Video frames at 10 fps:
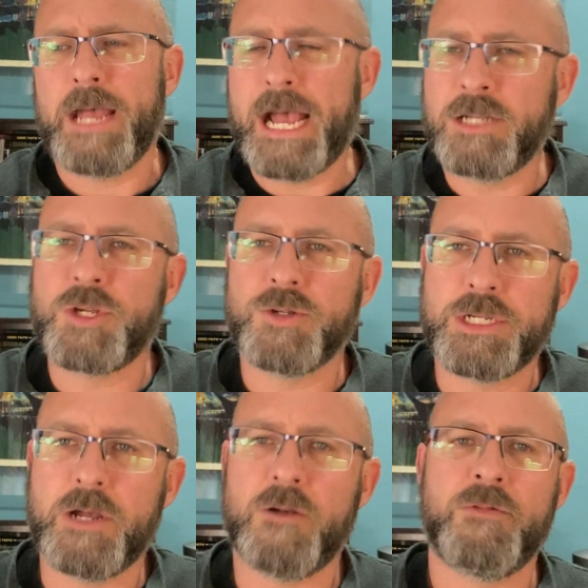ask
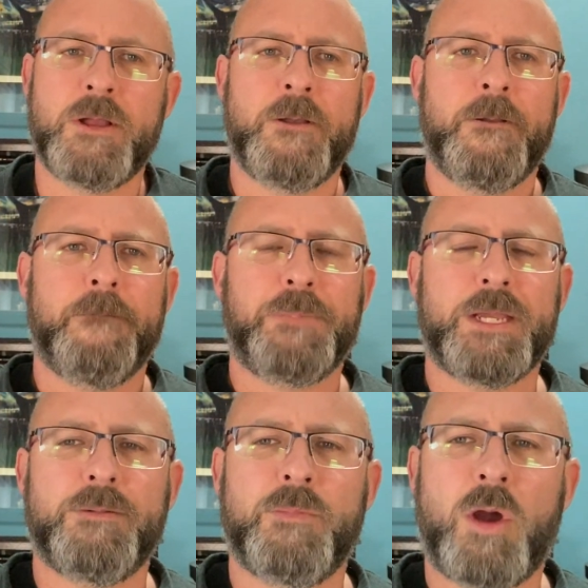yourself
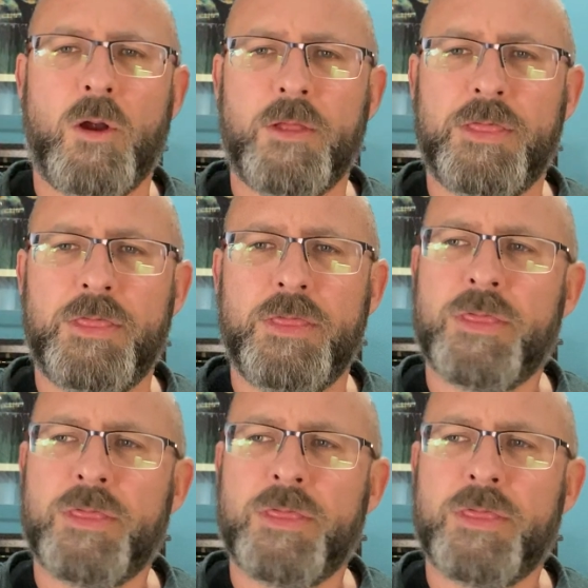um, are th-